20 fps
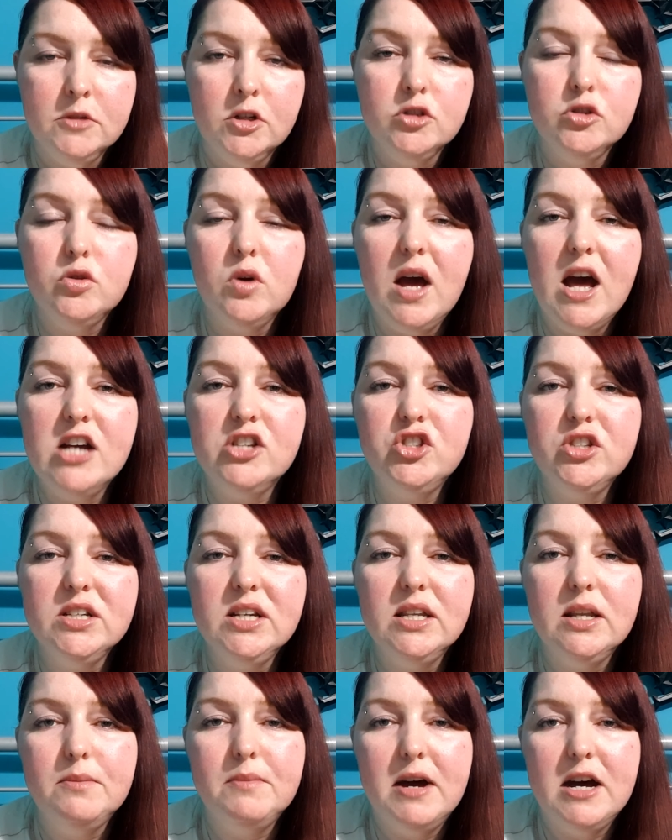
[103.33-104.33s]
So as you
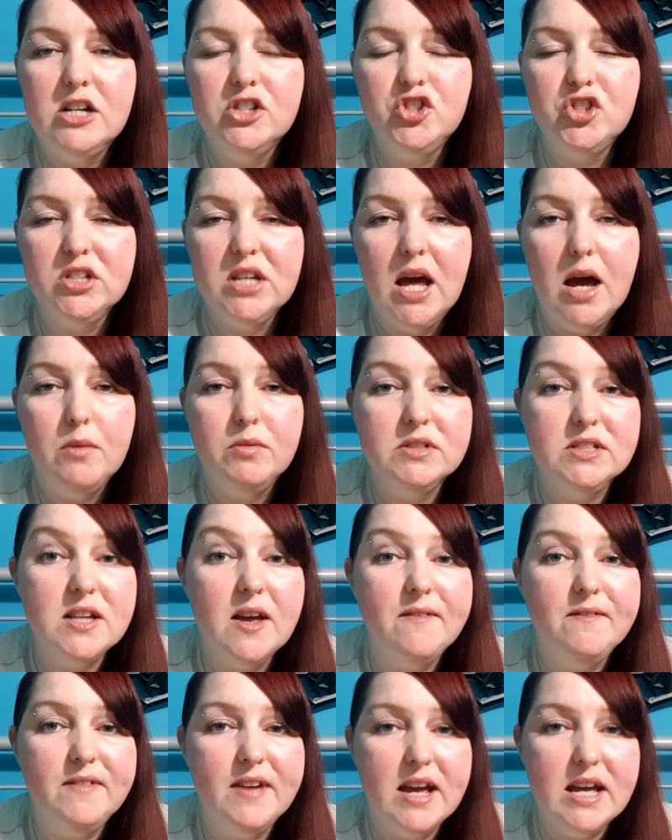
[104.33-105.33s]
can imagine, I was
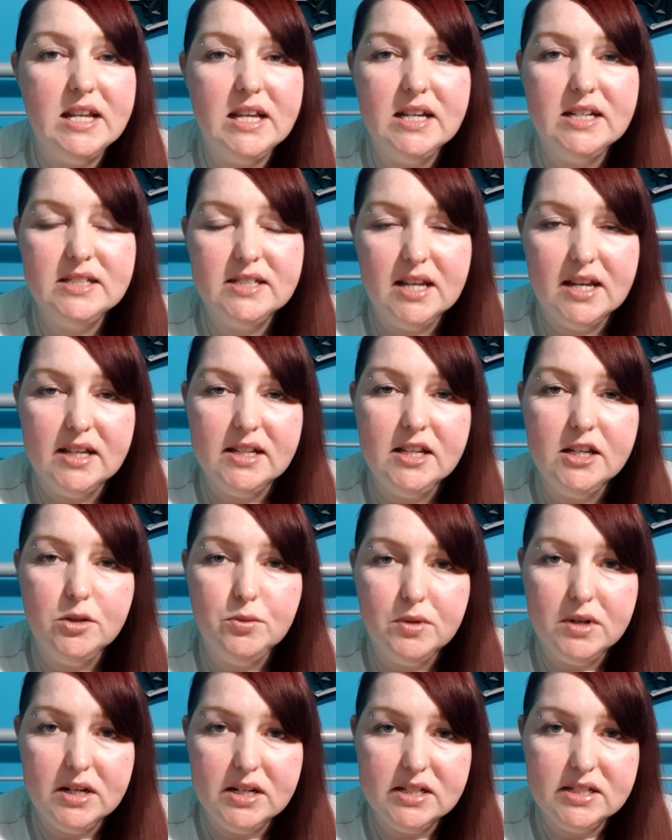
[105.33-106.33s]
very excited
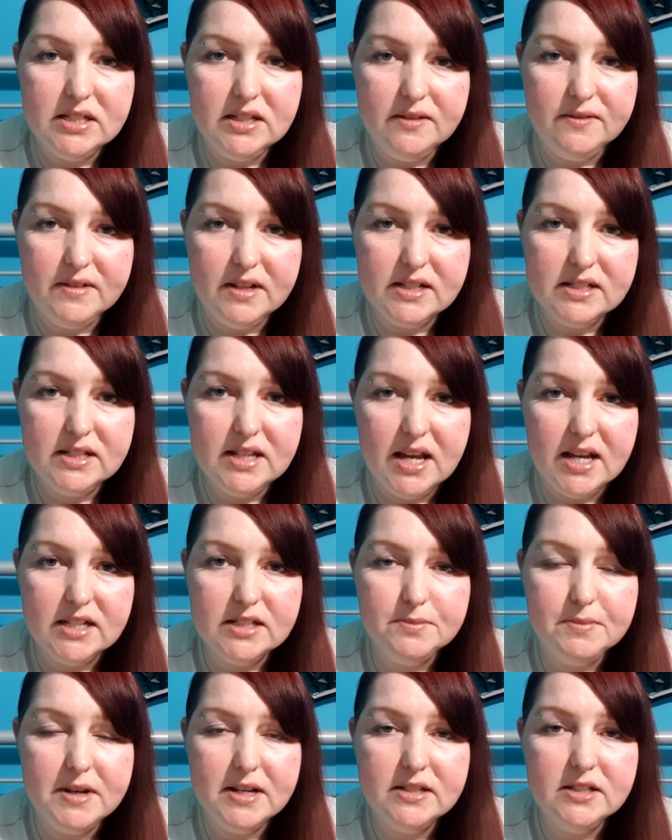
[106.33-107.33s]
when I received this
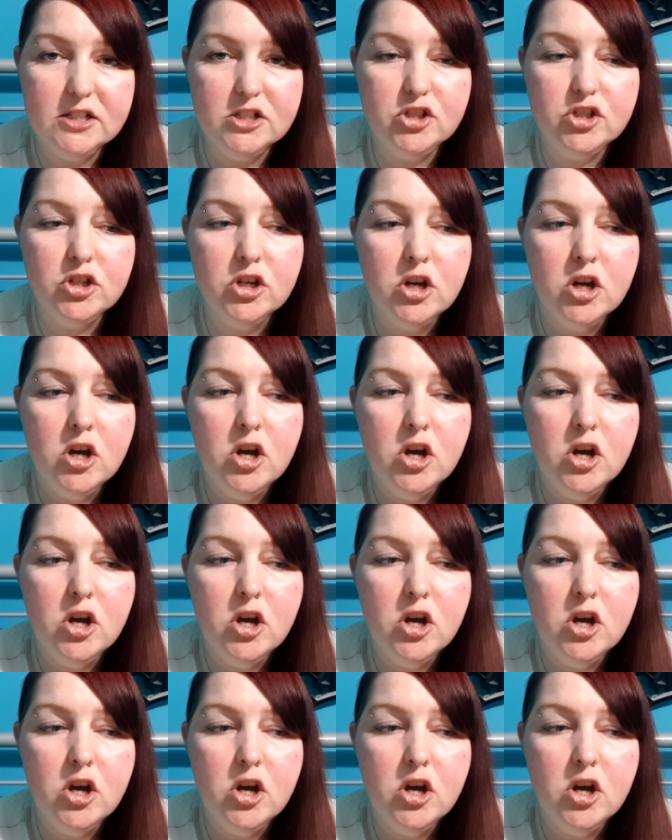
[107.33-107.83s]
text message